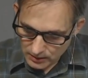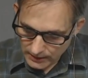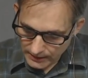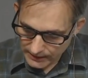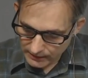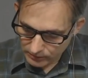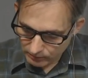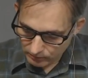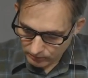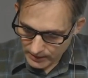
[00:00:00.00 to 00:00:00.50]

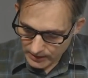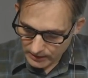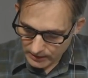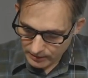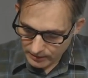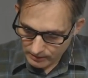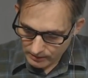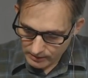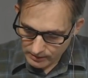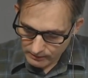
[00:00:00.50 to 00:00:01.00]
In
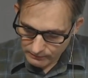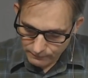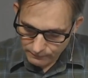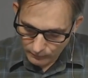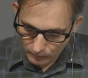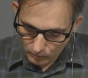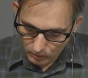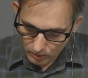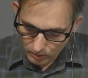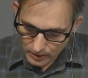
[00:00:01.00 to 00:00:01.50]

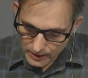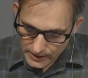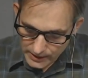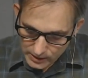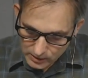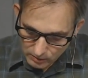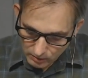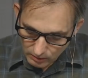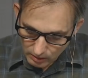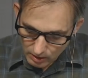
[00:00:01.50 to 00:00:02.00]
334, he
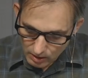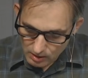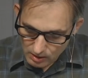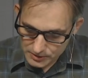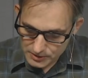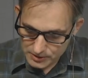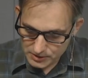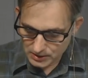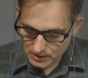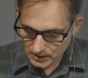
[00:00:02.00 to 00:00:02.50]

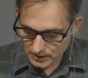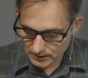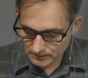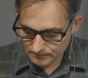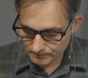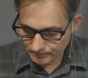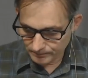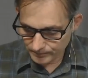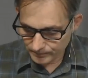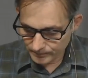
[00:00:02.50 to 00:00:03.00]
crossed
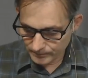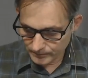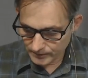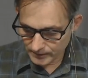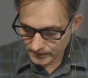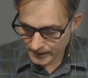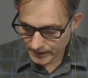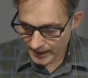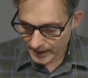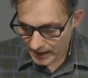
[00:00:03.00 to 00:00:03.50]

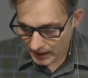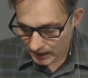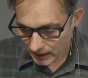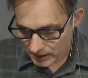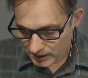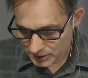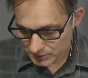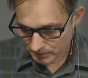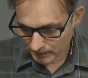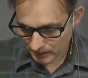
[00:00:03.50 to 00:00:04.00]
the
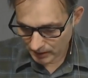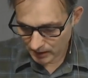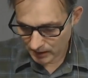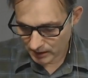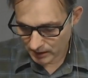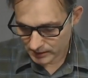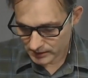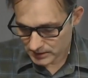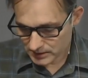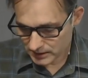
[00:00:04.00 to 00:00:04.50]

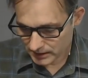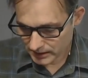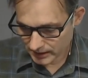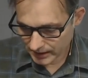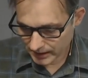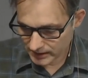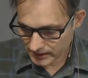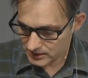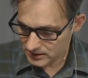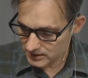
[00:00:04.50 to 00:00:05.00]
Hellespont
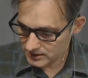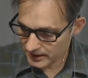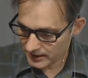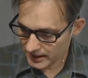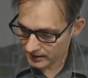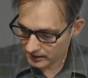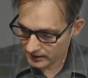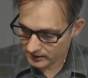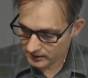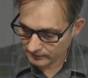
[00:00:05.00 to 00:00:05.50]
and
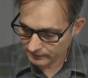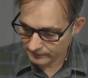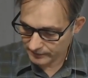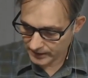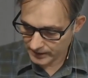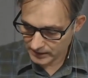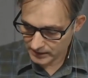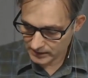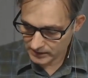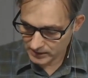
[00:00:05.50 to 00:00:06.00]
soundly
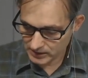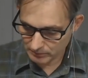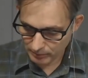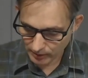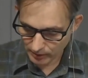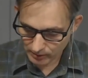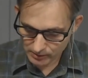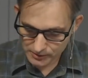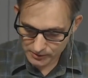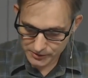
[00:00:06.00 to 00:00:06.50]
defeated the
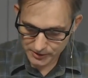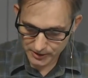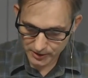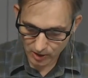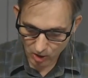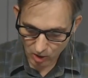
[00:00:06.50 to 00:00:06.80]
Persian